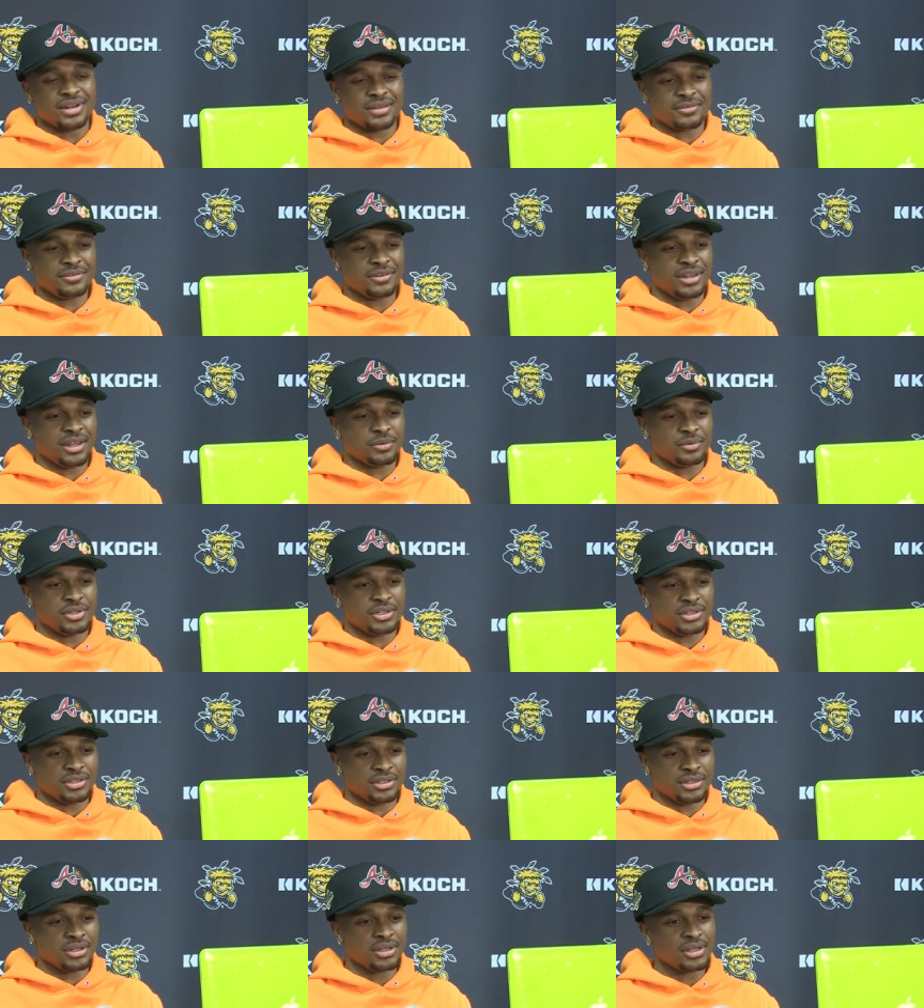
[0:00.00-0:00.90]
and I feel like we
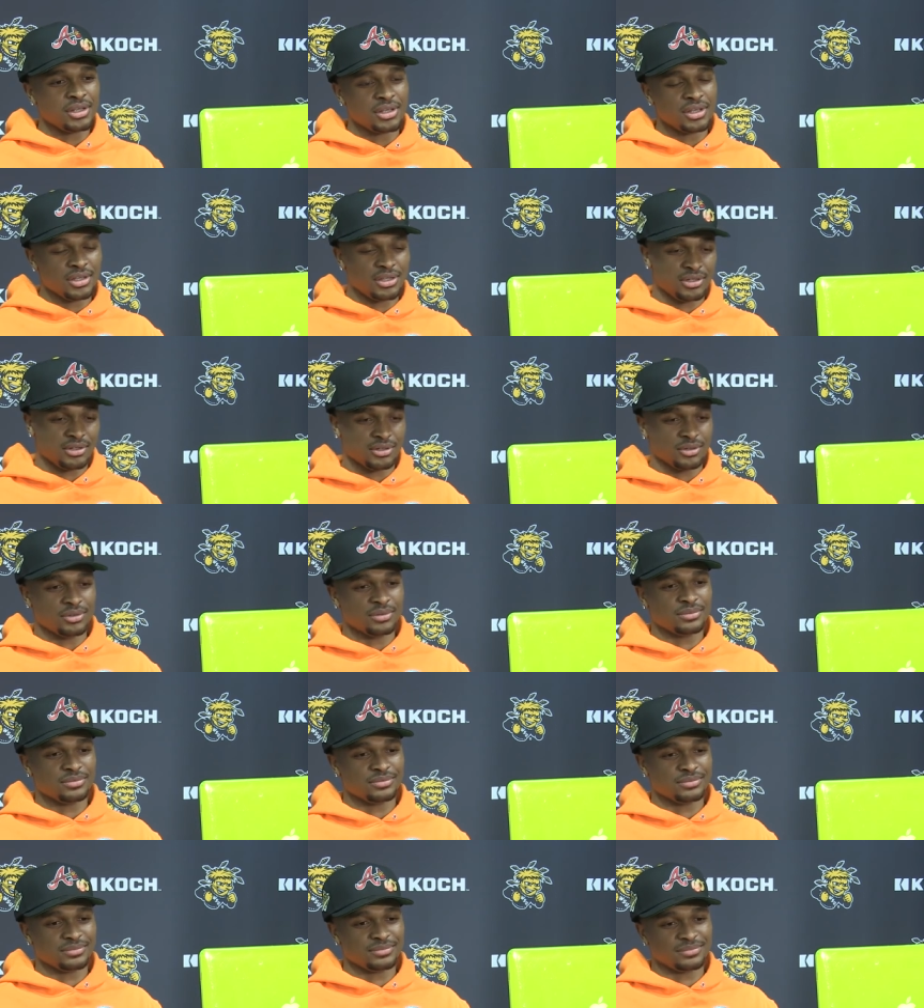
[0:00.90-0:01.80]
should,
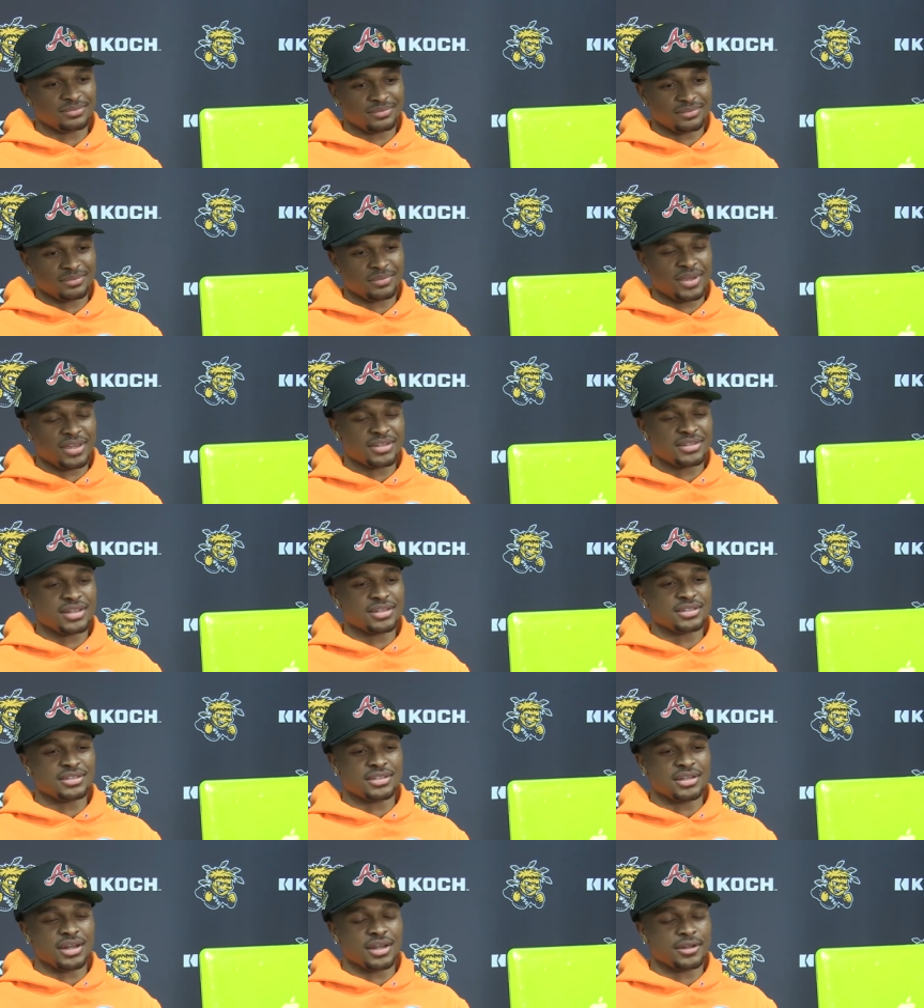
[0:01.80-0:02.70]
pay
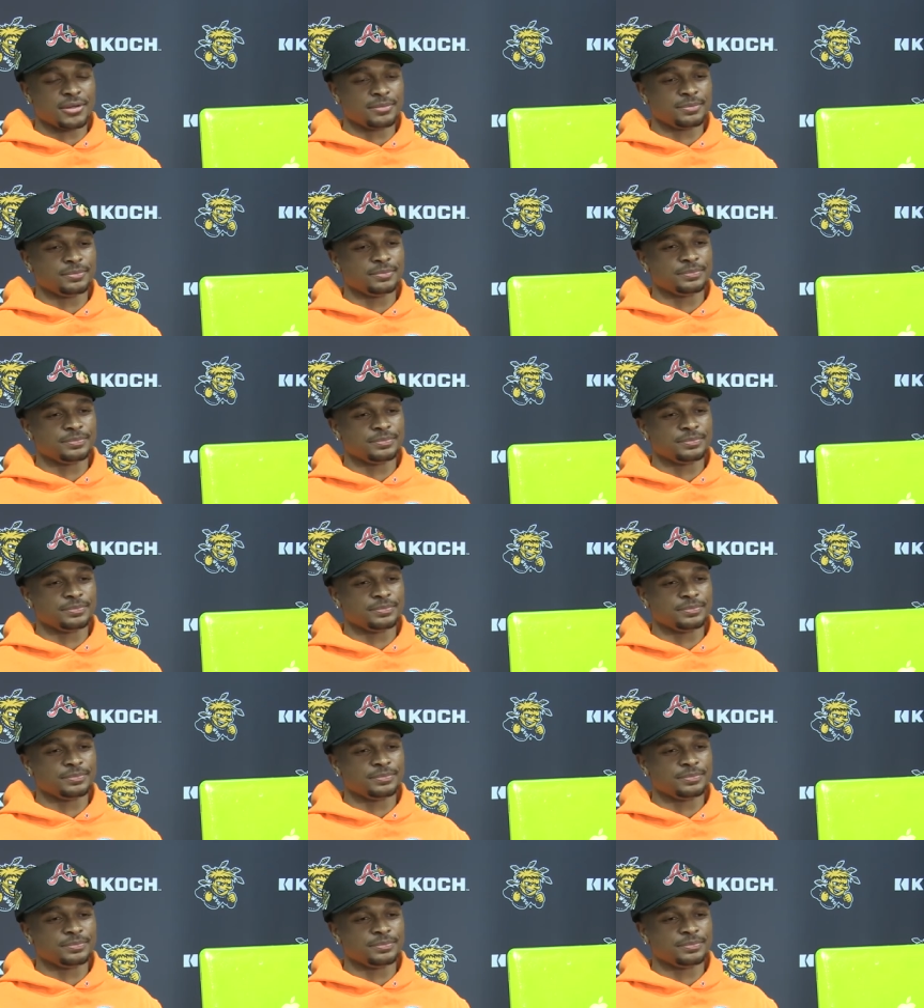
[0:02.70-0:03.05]
attention to that.